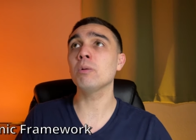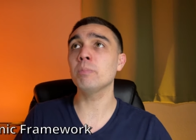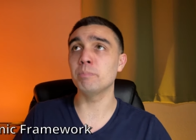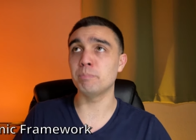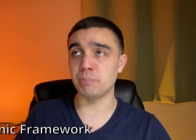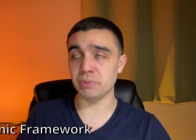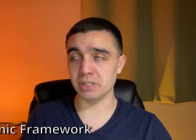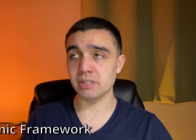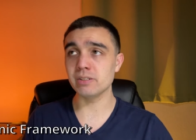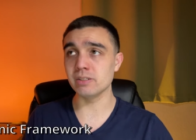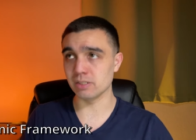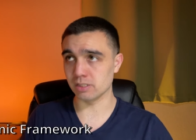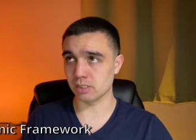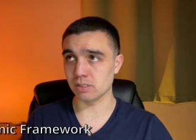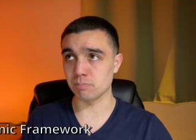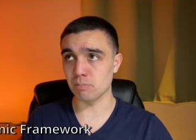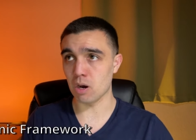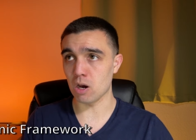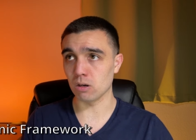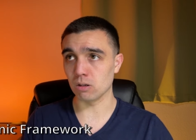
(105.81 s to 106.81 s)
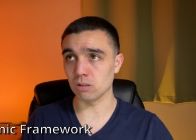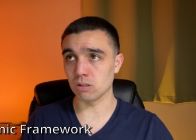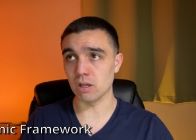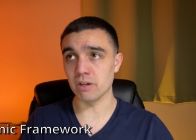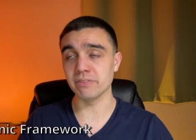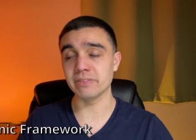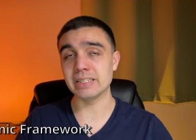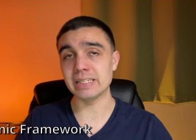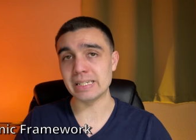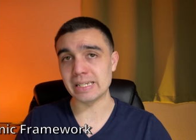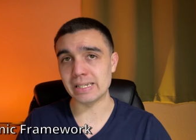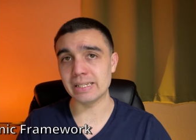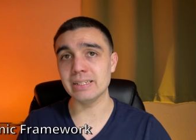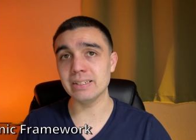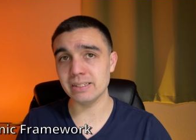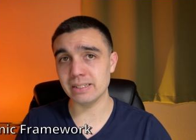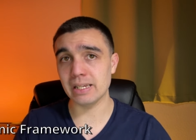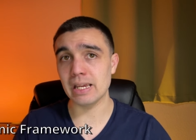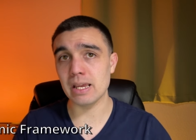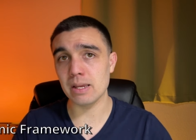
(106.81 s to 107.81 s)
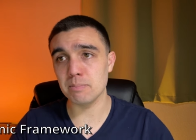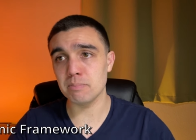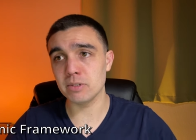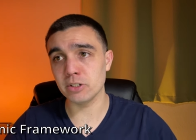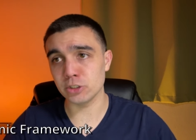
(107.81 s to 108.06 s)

business model of the in-game